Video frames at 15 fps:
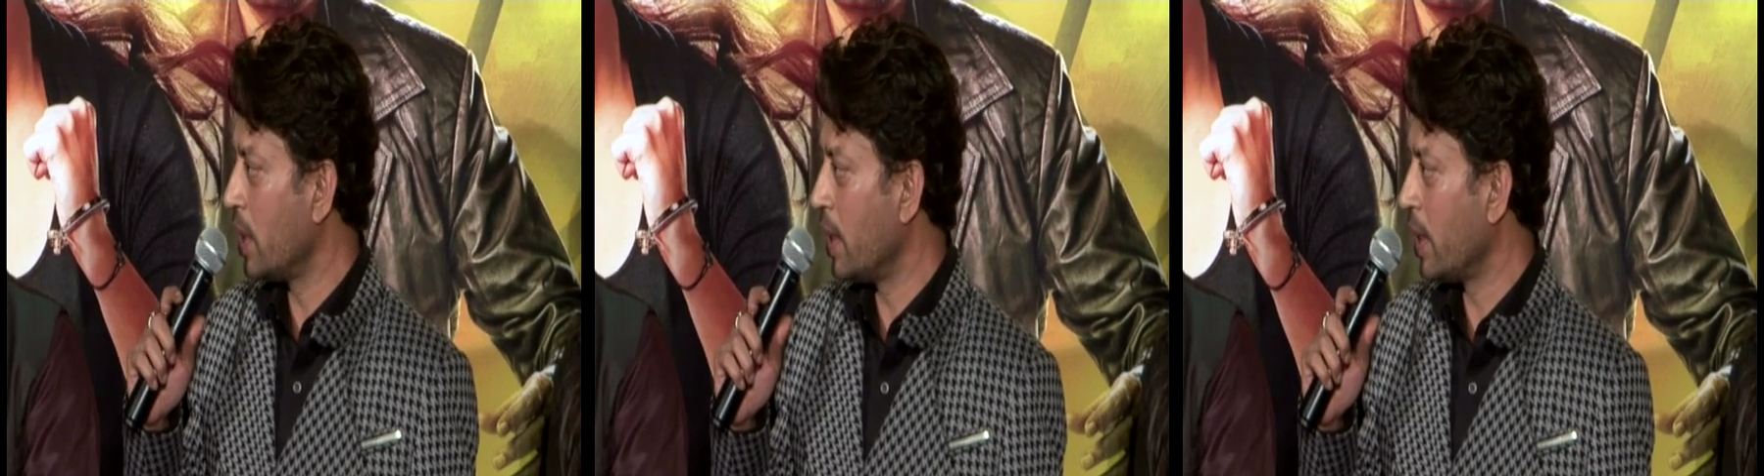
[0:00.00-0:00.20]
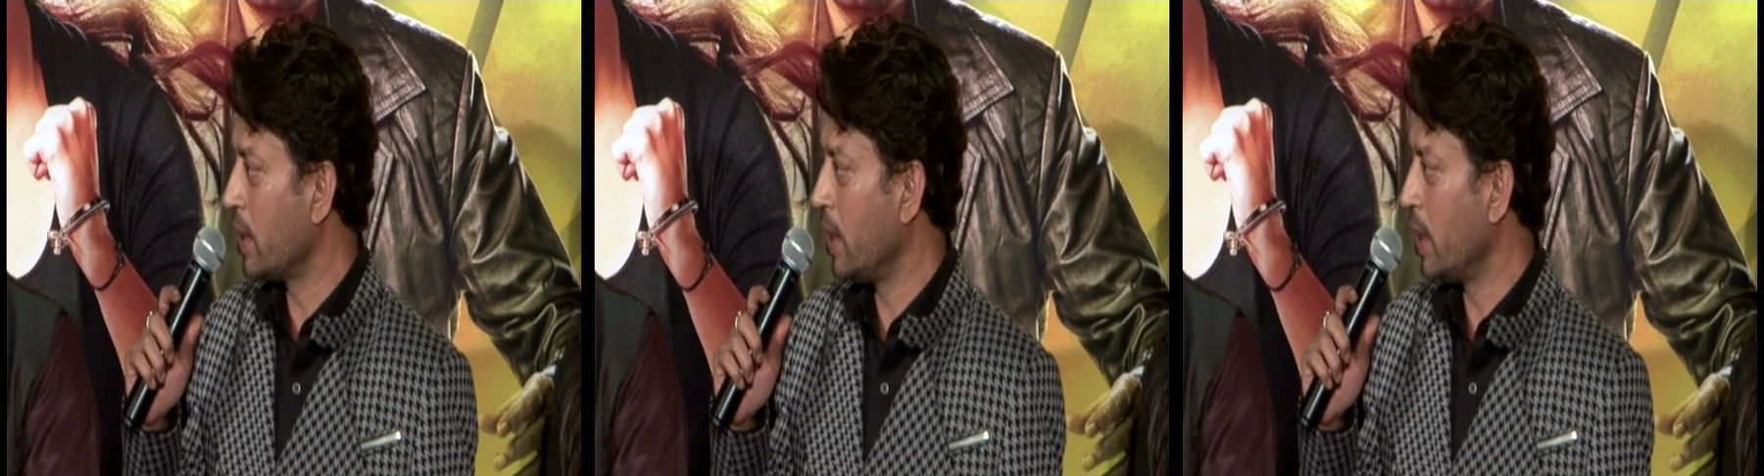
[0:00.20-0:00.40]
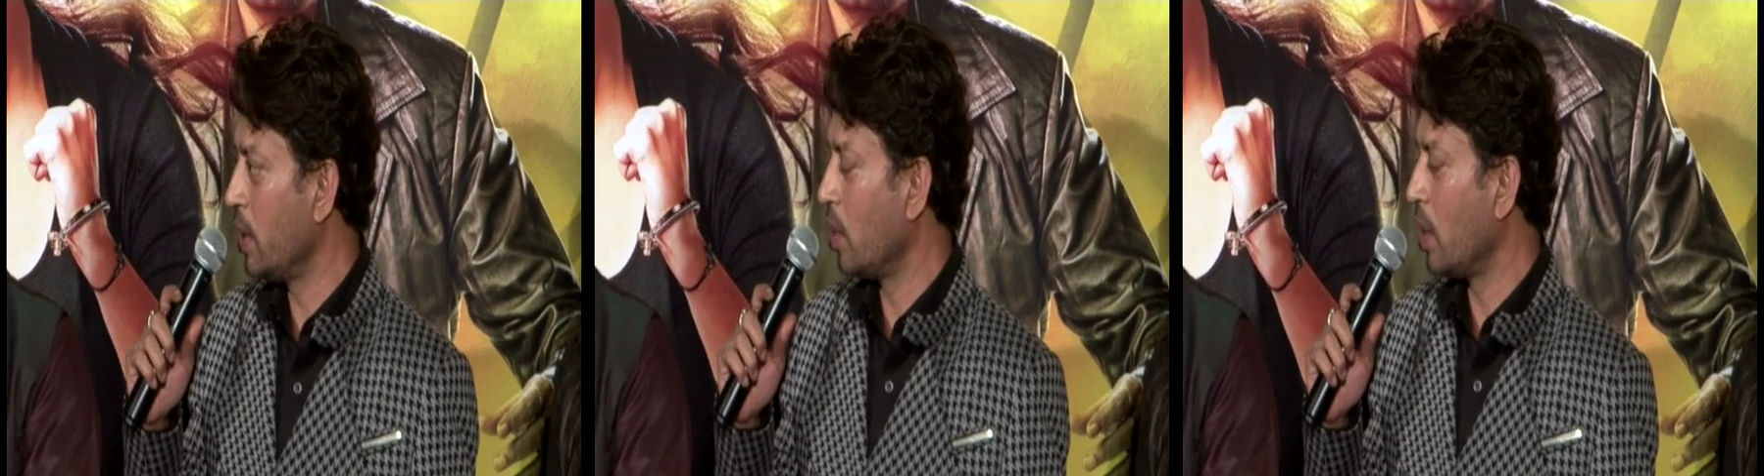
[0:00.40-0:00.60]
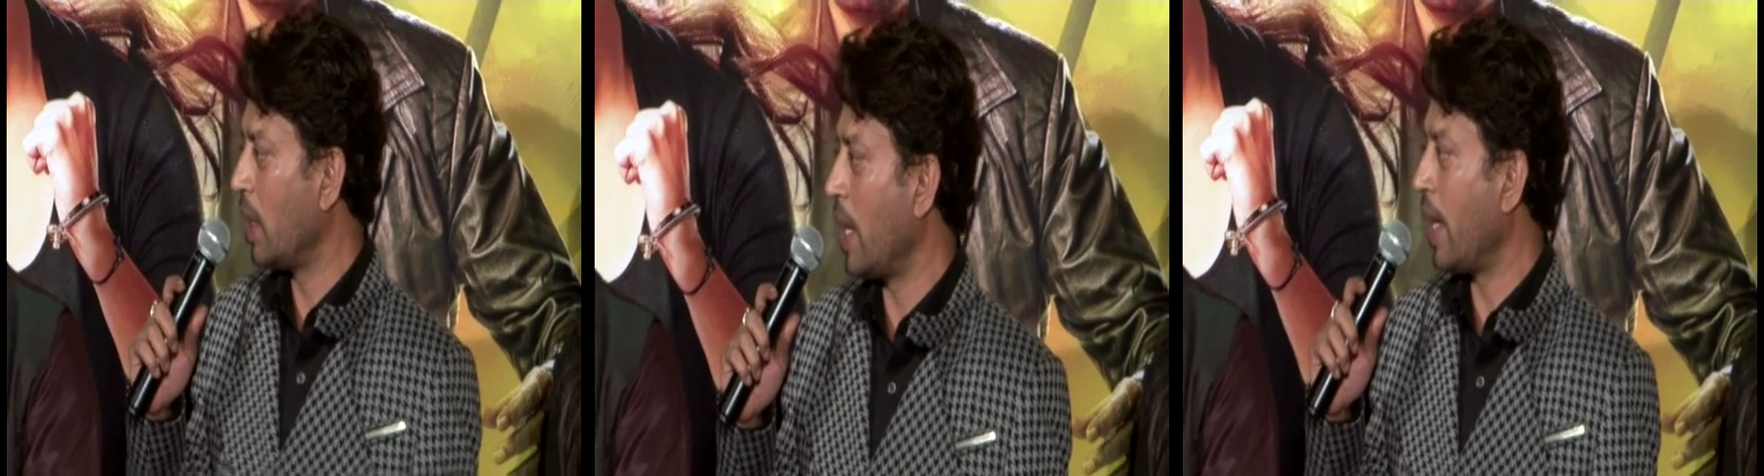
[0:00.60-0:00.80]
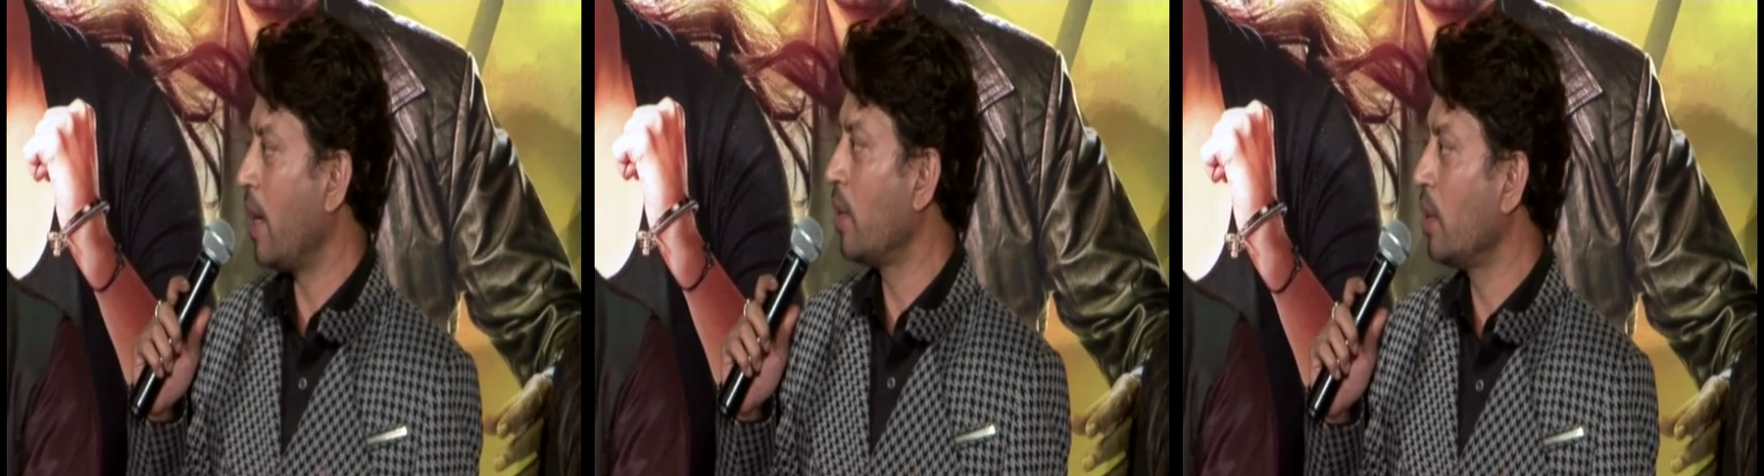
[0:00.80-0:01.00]
director, you
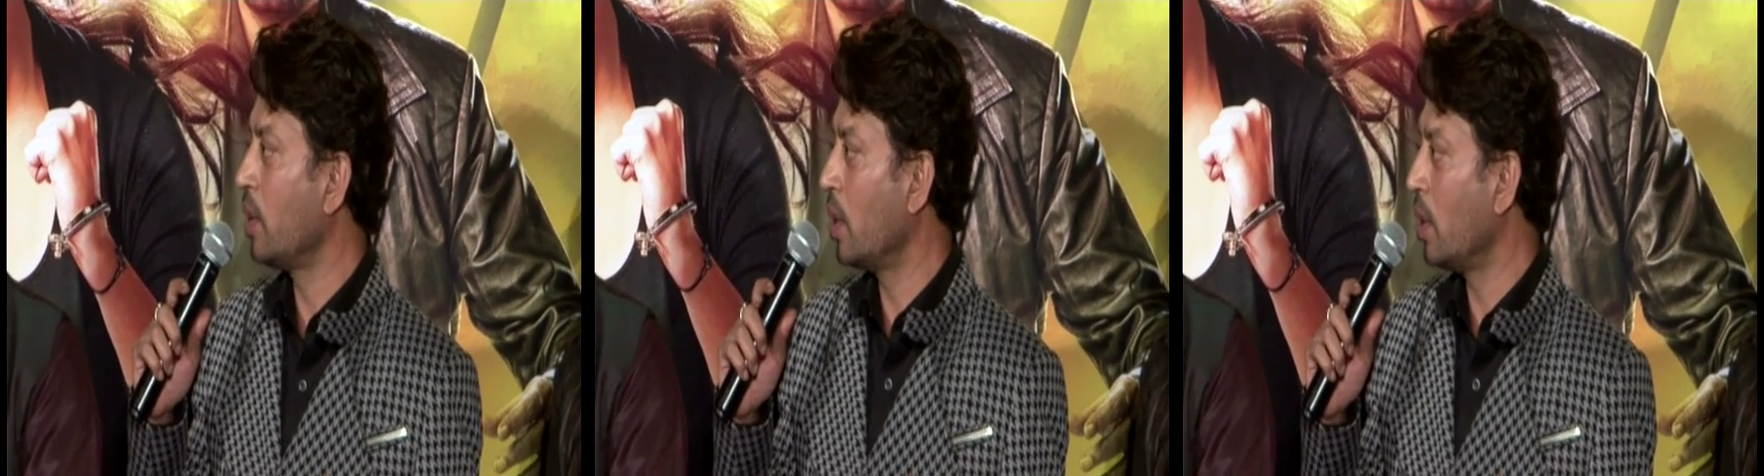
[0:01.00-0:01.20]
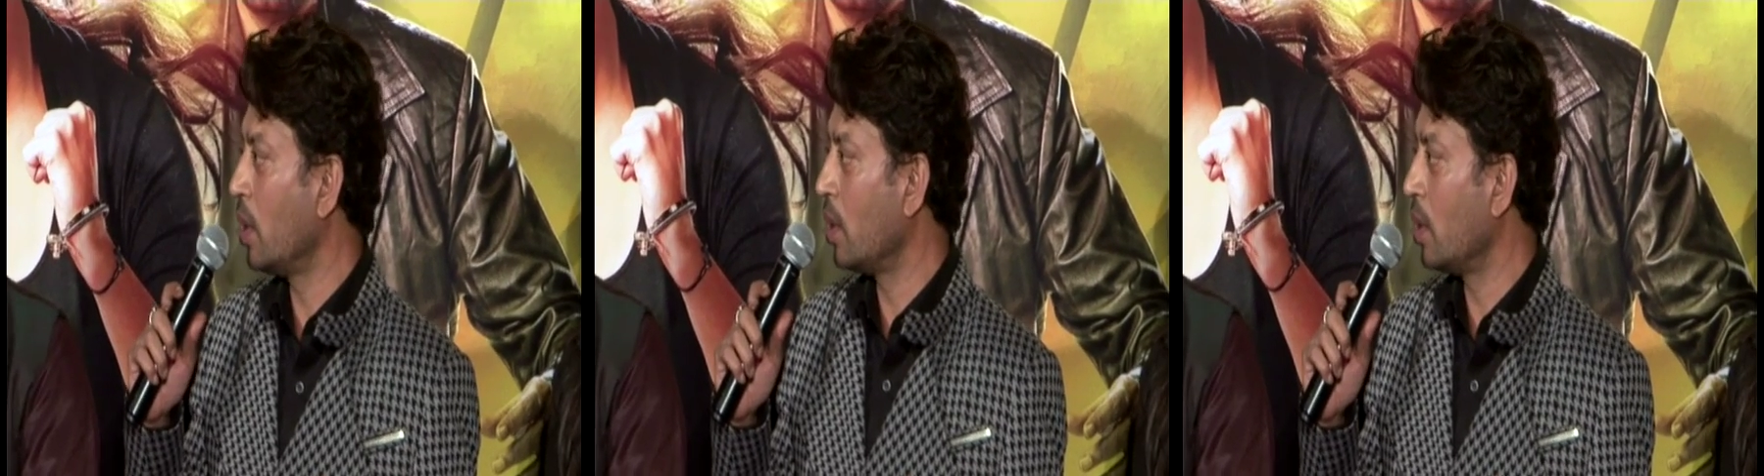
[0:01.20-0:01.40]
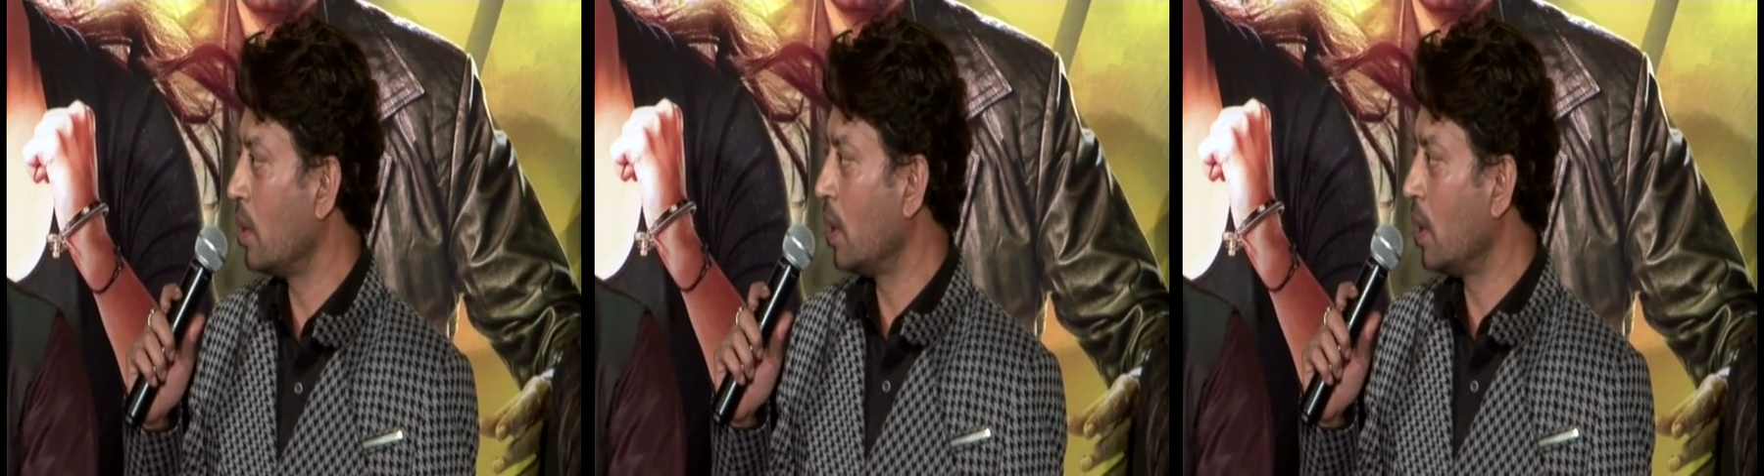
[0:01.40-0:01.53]
rely on your